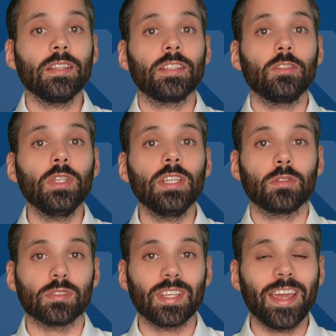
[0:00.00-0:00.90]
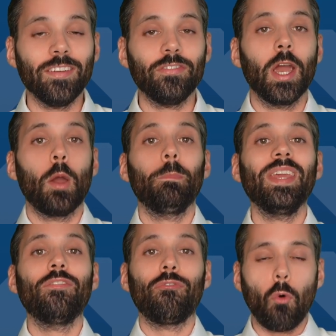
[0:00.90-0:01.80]
that you need to save
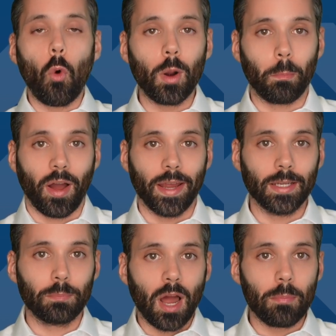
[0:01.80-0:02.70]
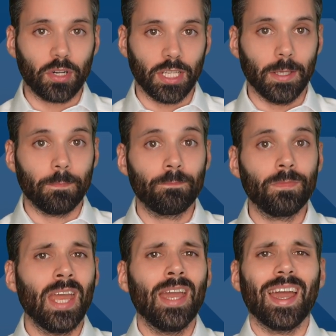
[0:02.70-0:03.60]
before buying a property.
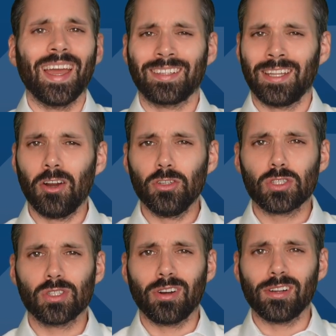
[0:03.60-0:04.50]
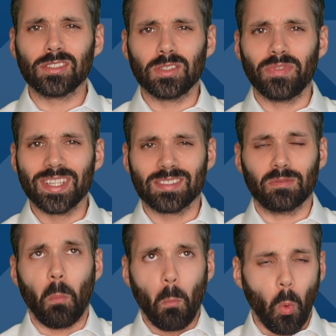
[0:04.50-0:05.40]
And now you should also invest
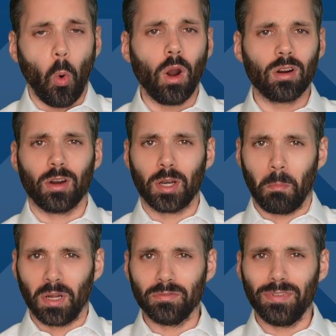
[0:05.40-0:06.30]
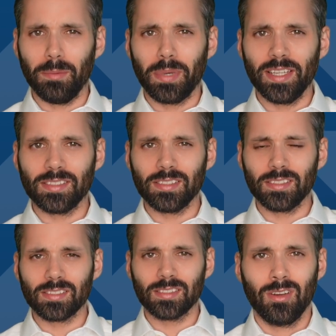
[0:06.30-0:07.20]
more on a monthly
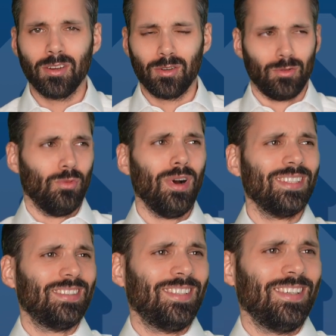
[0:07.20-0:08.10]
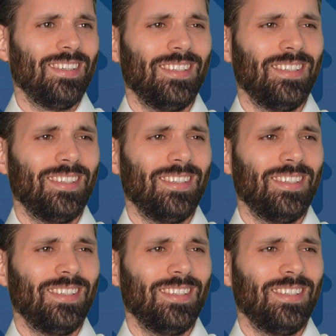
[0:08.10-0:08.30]
basis? What?